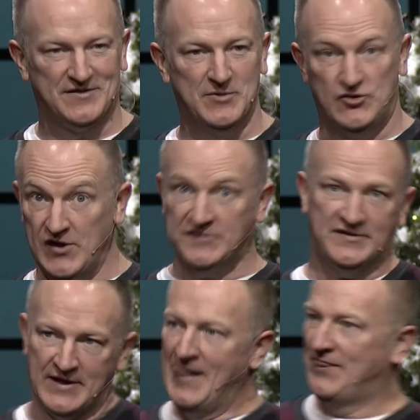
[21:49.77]
I mean, Jesus,
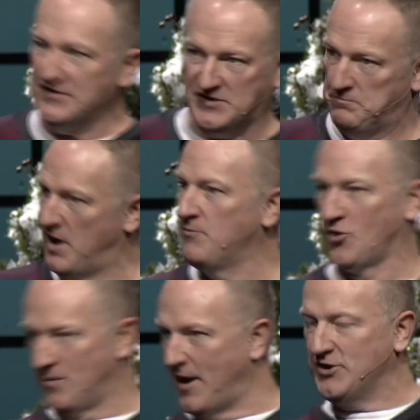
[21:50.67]
that's a bummer
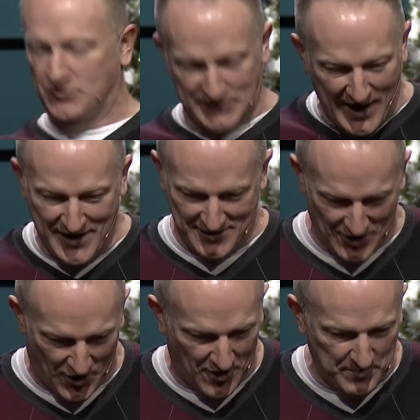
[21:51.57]
about you dying and
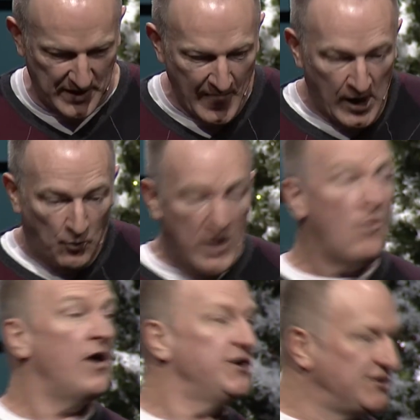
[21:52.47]
all, but we
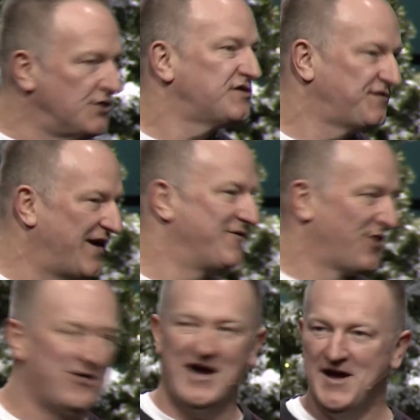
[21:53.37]
want you to do us a favor,
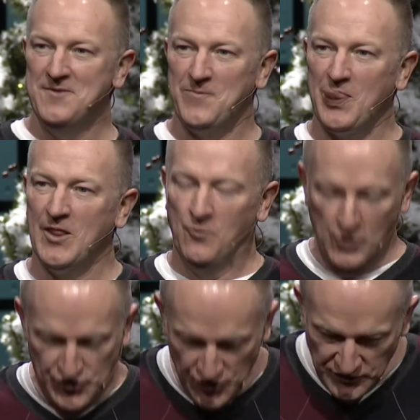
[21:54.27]
okay?
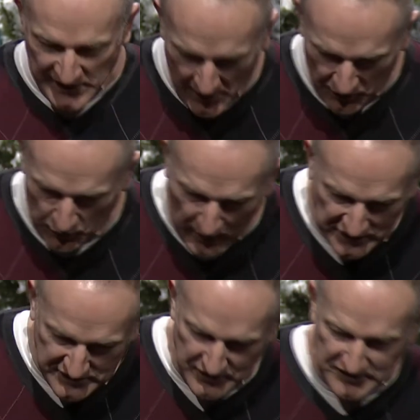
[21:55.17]
Would you tell the
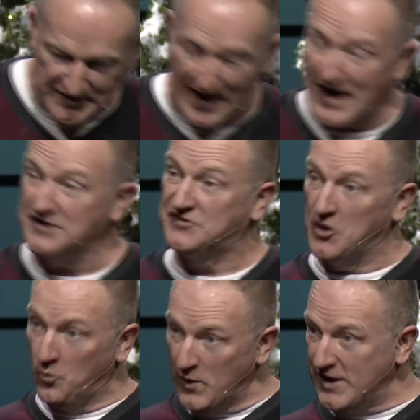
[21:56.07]
rest of these guys
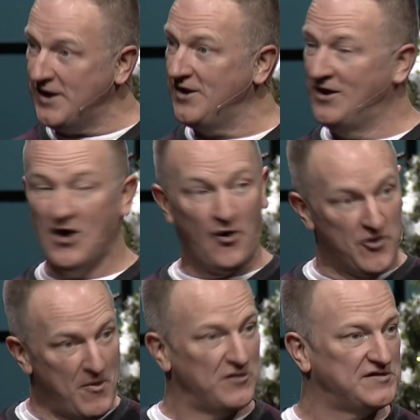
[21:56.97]
that we are the
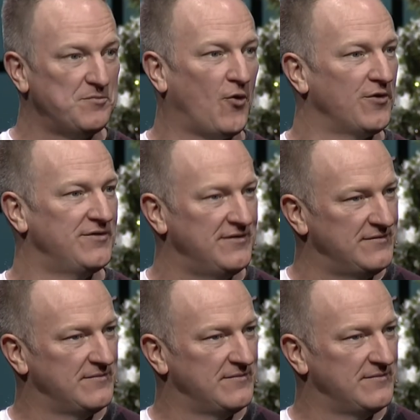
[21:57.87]
most important?